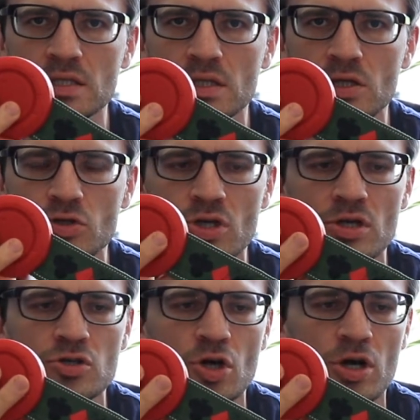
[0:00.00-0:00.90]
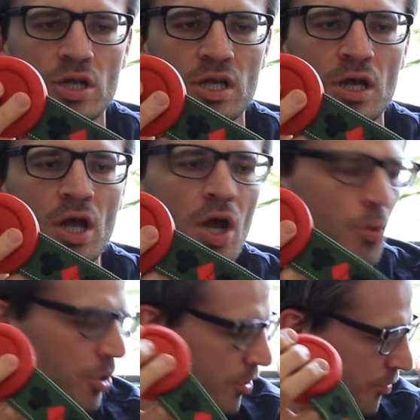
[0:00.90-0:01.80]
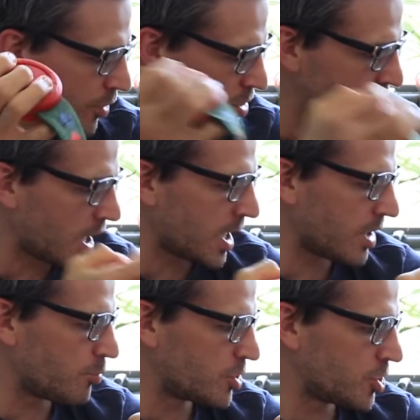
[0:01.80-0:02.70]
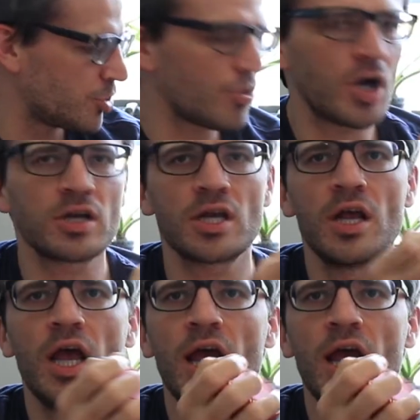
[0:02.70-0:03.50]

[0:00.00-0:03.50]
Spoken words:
Essentially, Charlie, when he first got it, would chew on it,